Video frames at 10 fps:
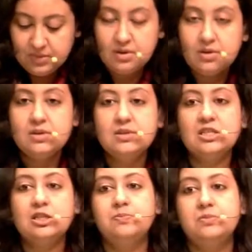
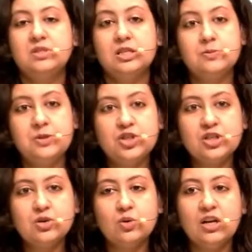
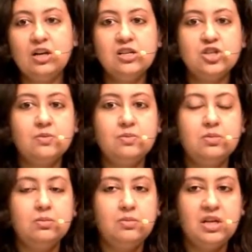Suspicious looking lesion
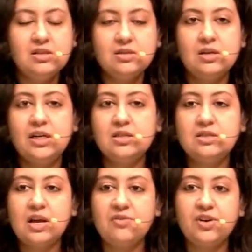means it is
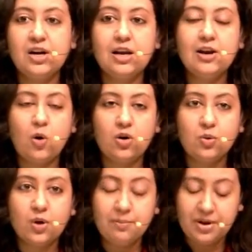definitely not
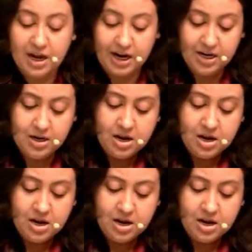looking benign.